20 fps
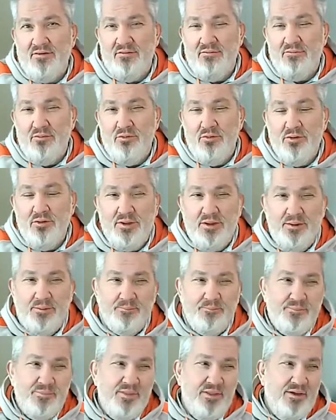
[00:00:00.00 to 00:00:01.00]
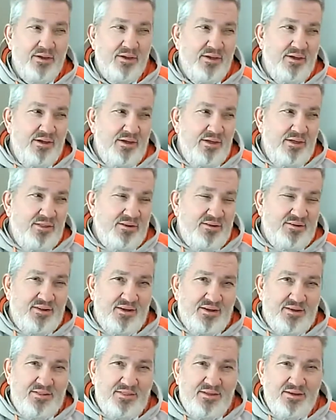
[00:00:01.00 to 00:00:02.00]
of working. The
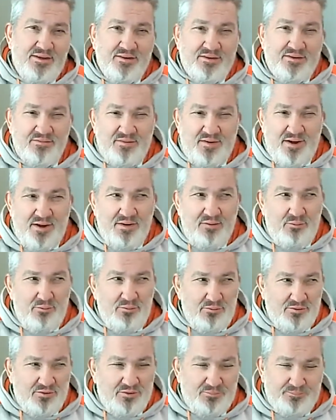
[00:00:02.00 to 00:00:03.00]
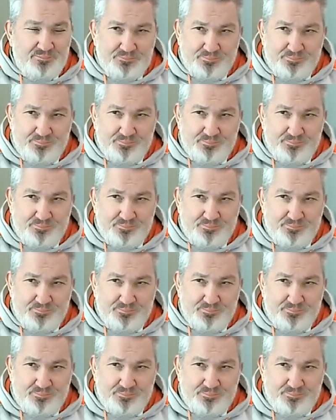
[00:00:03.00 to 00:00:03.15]
second thing is firewalls.